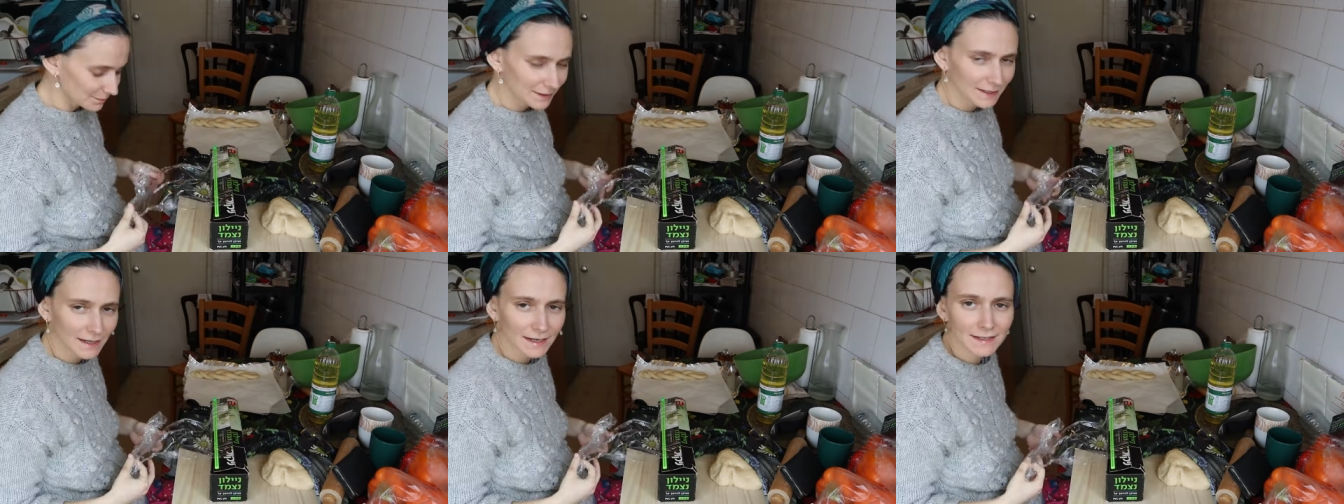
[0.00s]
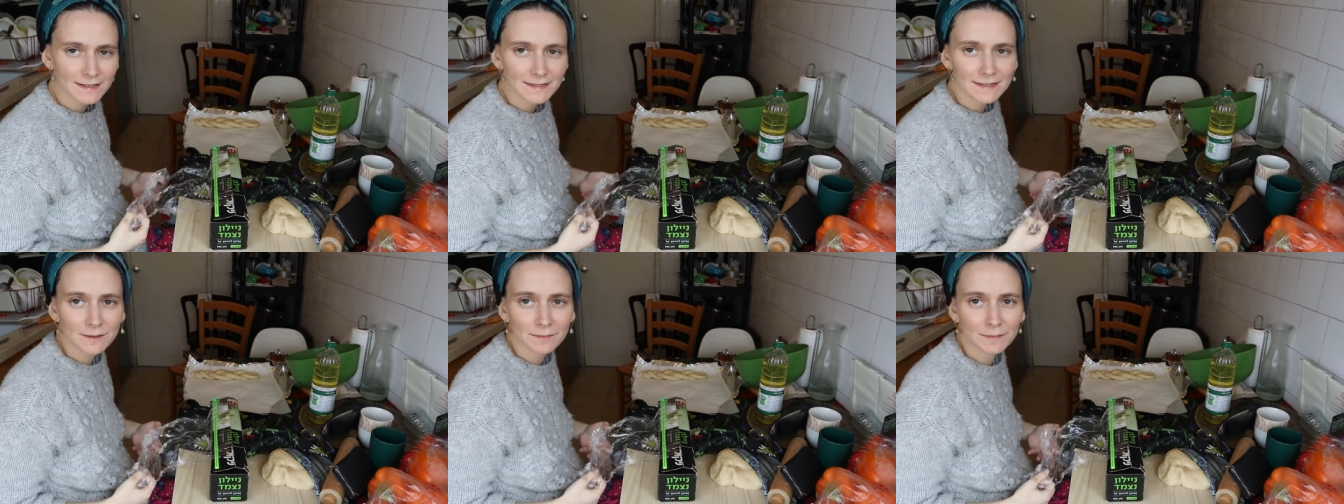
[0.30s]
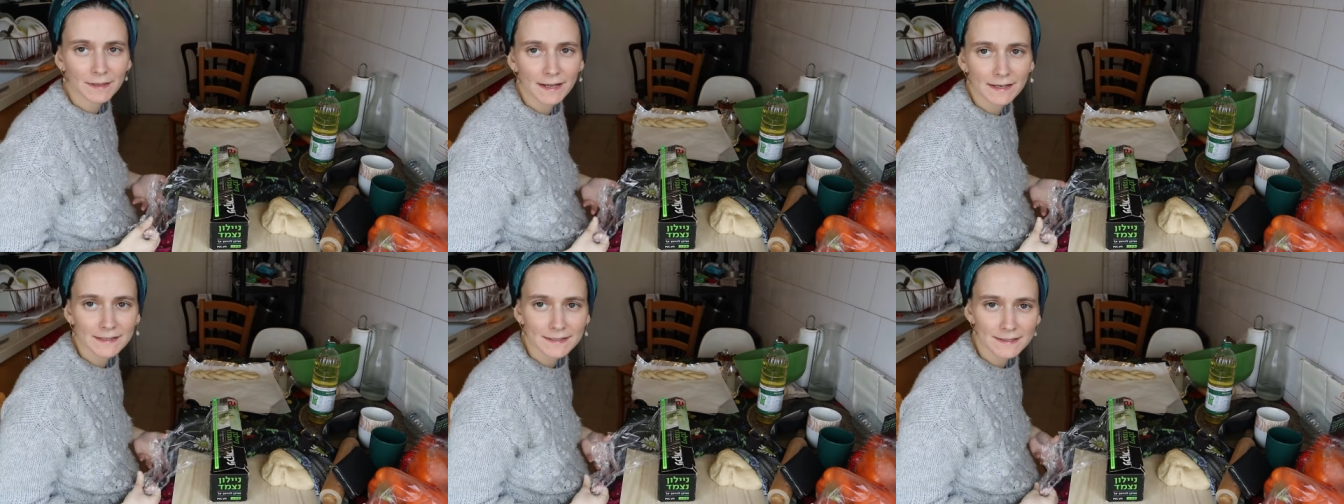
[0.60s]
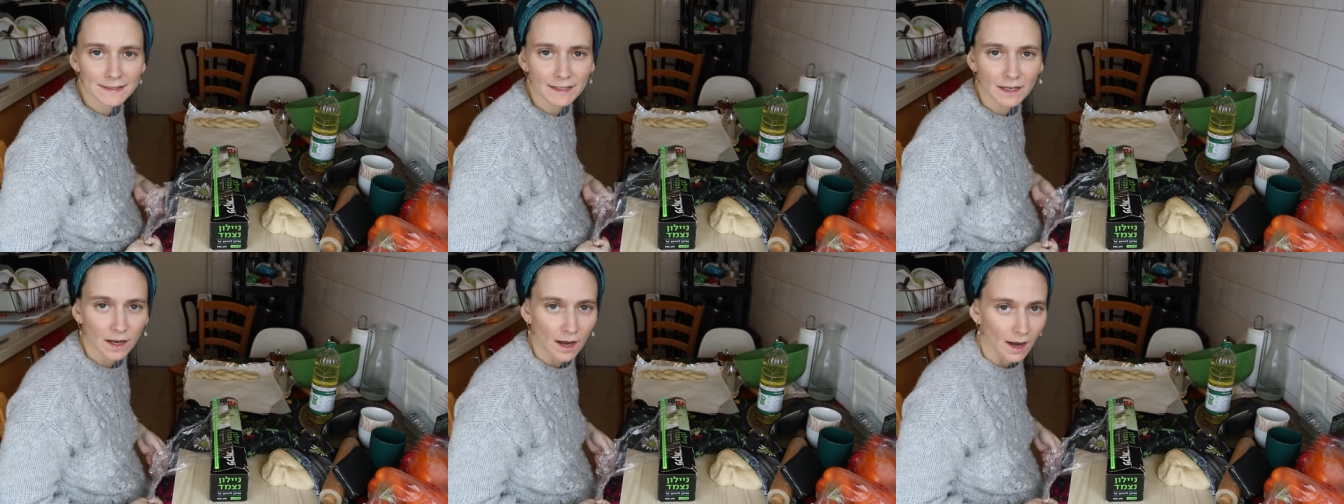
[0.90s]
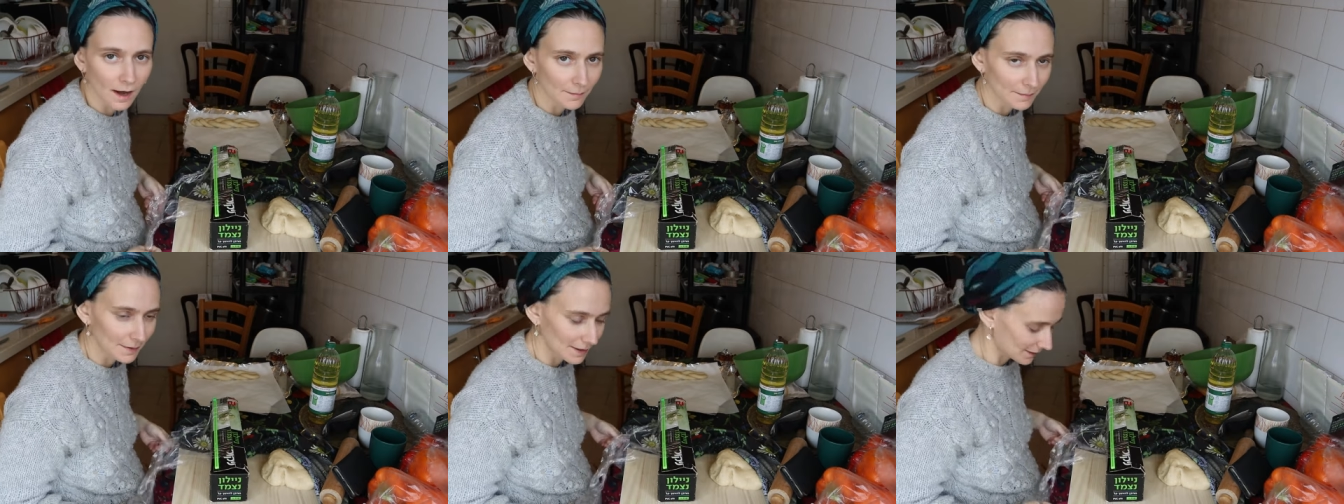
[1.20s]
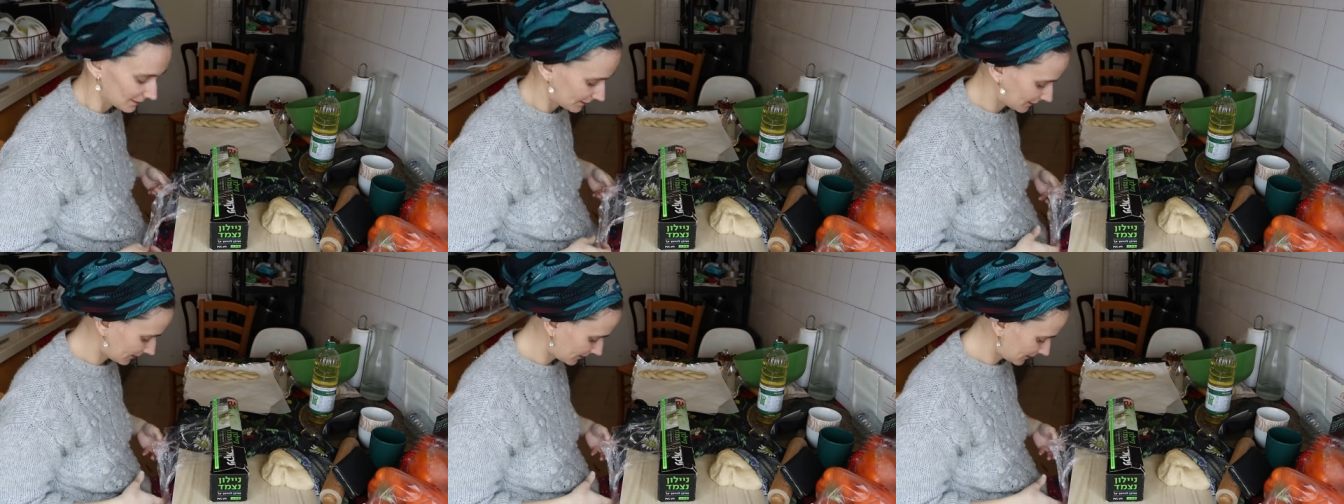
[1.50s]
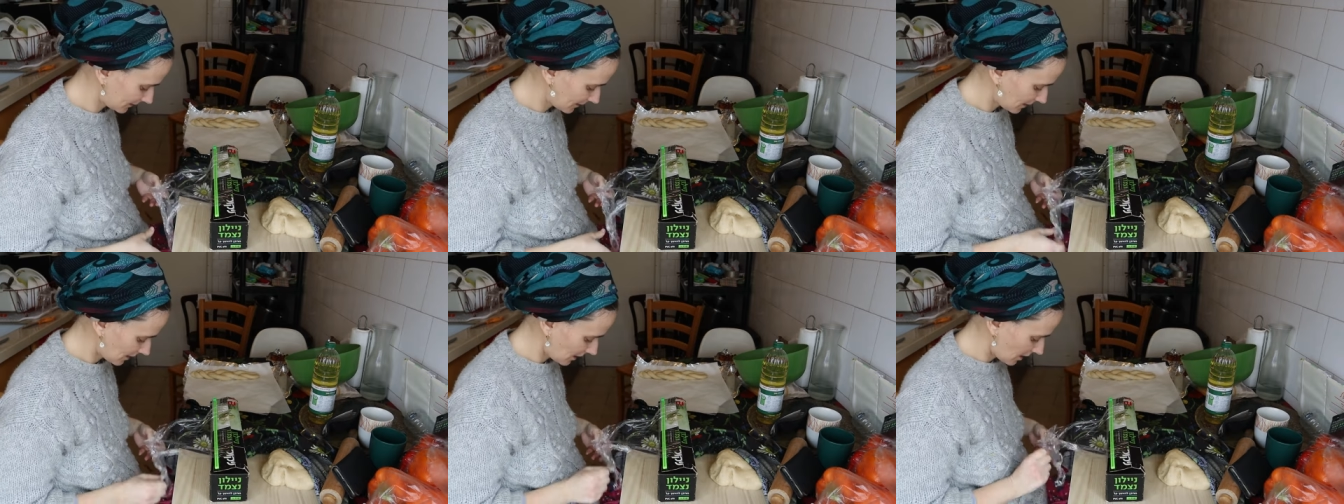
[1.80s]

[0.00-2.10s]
I'm getting some nasty comments